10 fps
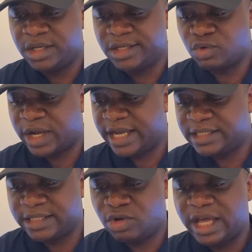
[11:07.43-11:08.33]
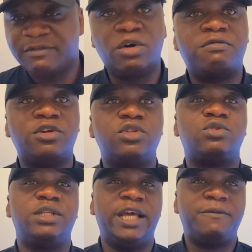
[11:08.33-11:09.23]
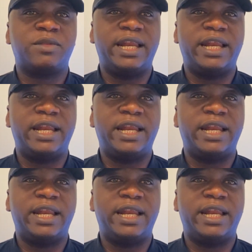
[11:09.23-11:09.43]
So guys, that's all I've got for you today.